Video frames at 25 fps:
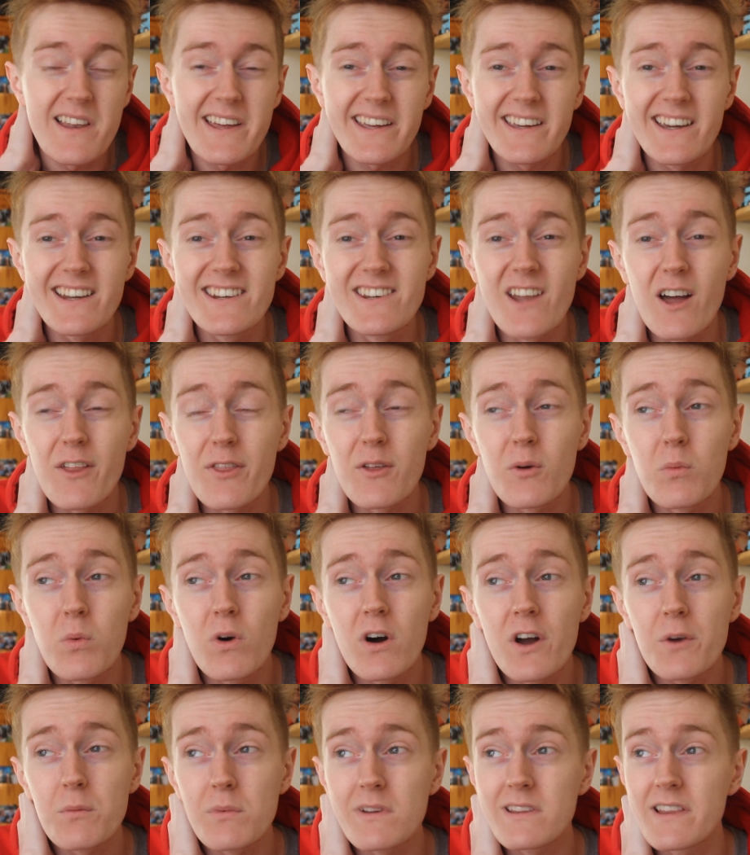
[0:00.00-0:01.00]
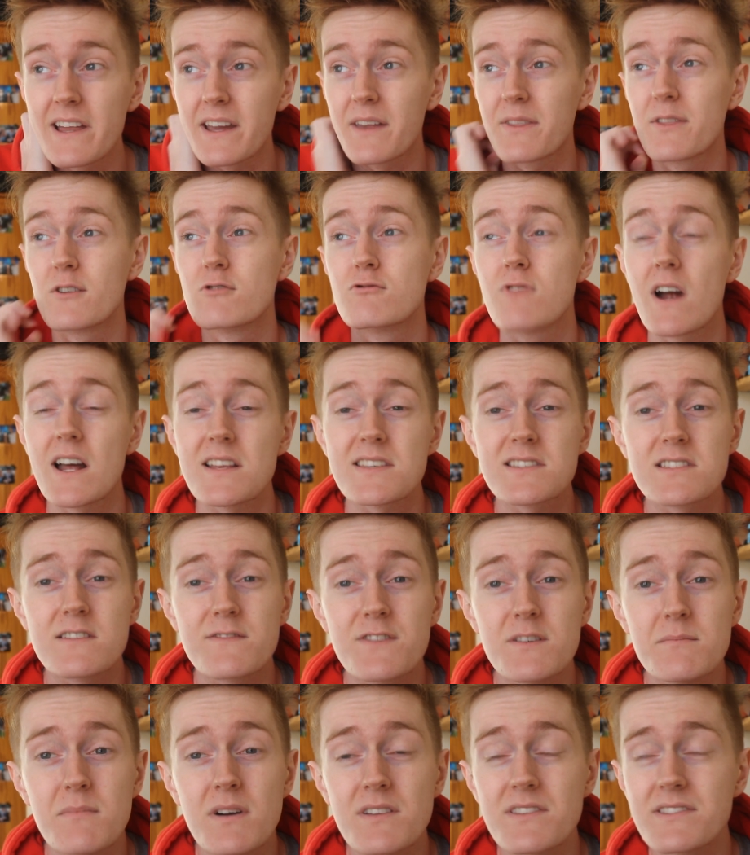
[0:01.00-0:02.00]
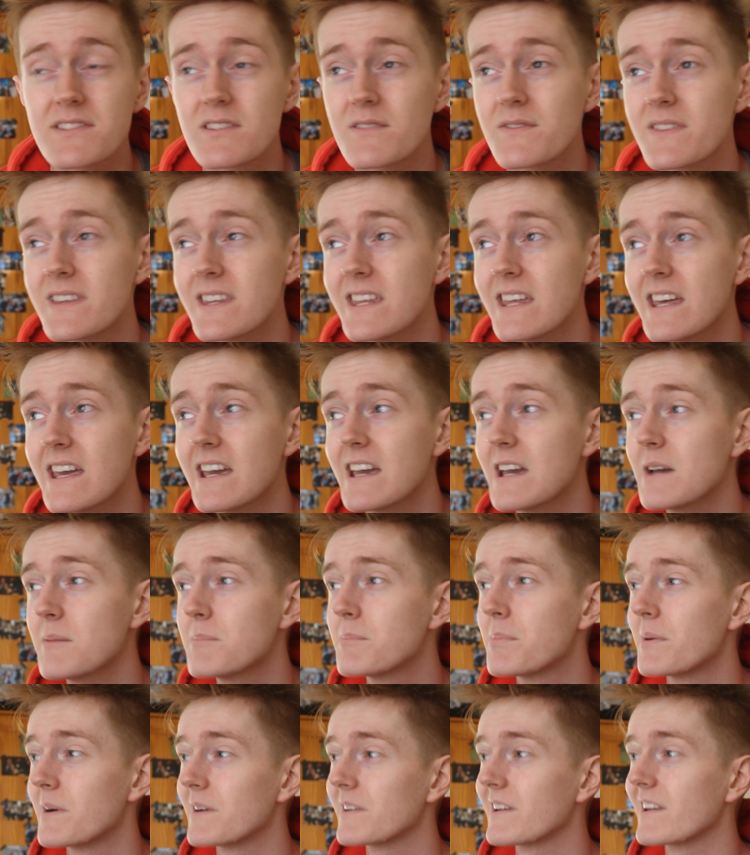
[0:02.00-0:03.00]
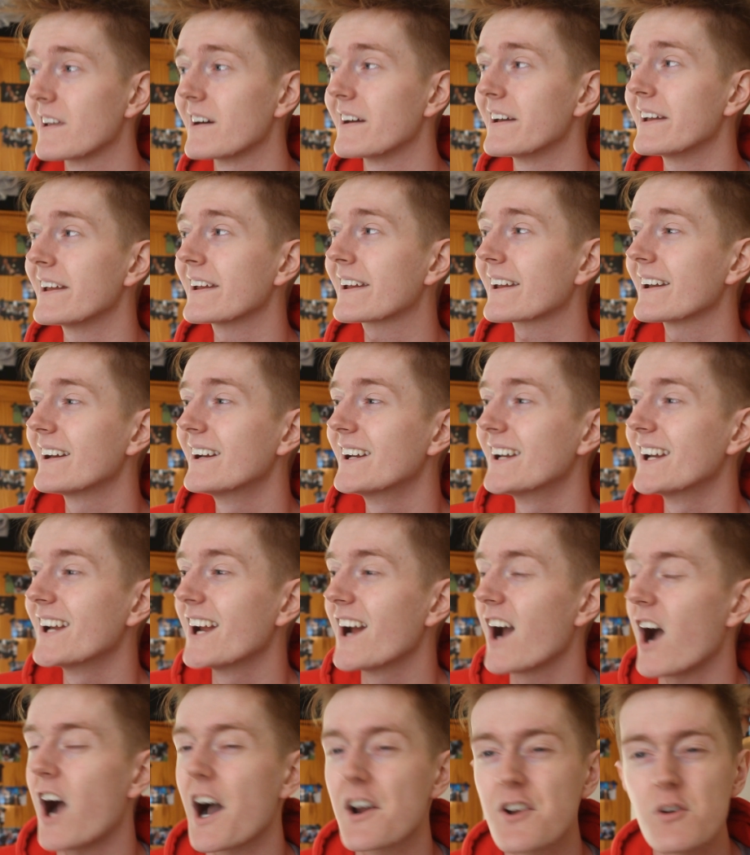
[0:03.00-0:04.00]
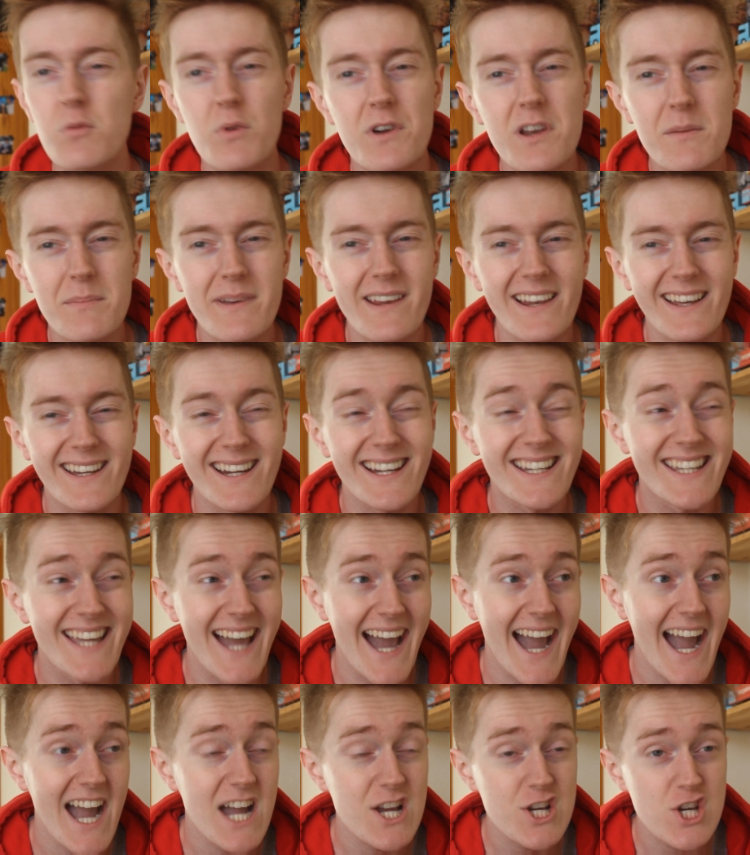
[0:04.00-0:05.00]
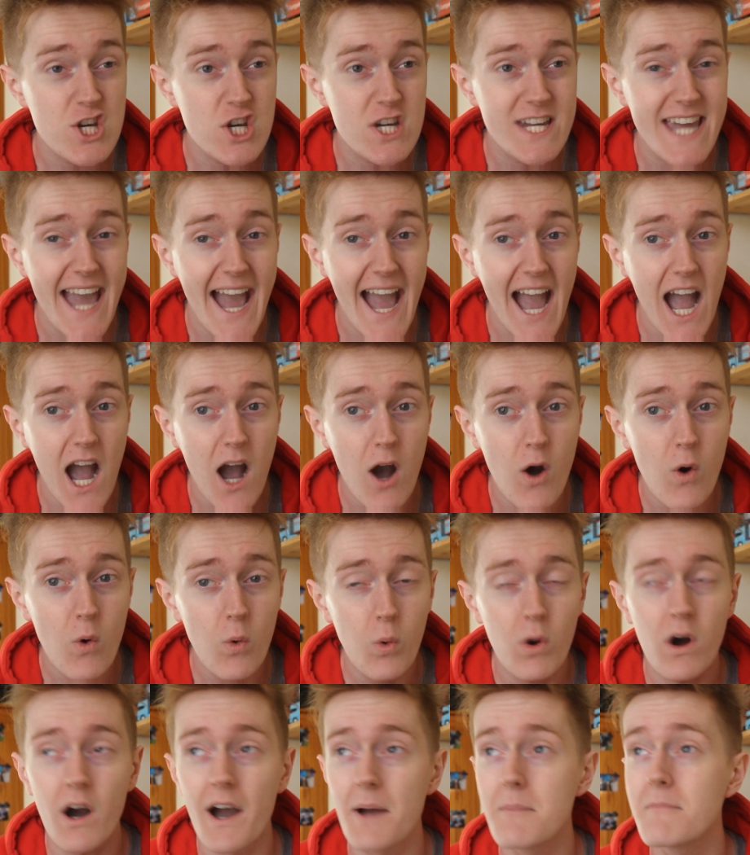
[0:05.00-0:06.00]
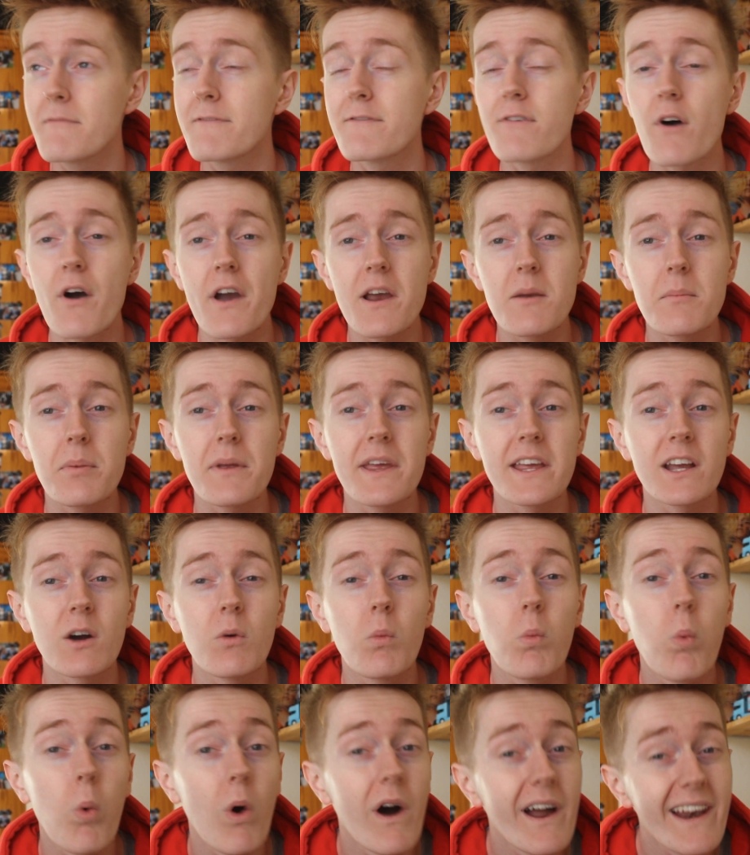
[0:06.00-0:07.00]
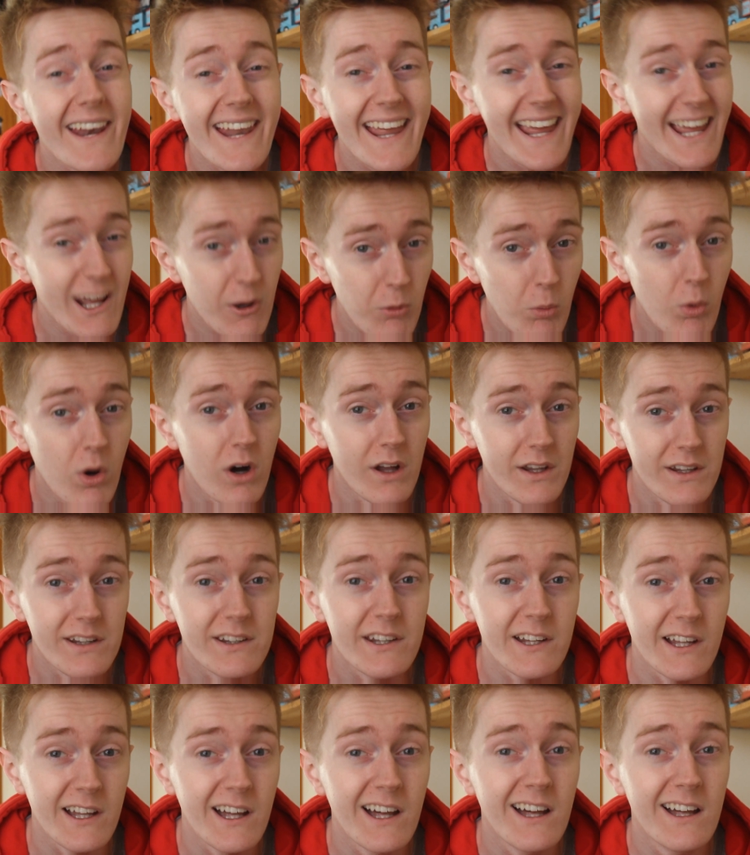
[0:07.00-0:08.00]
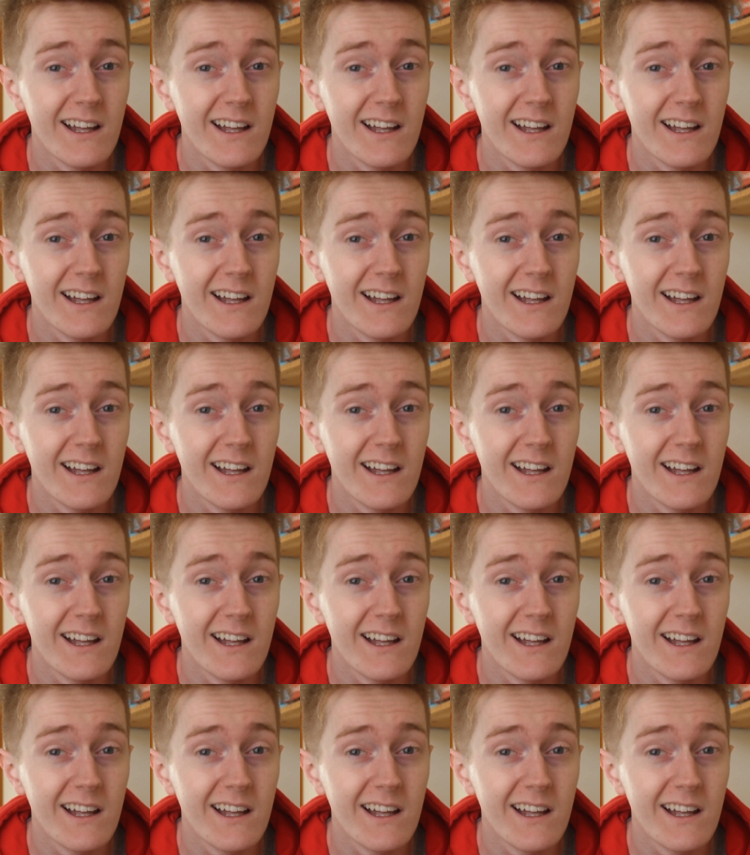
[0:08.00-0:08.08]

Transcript: like another one with like the rest of the months of the year, but like, I don't want to be like a cash cow. I'm fine being a one-hit wonder.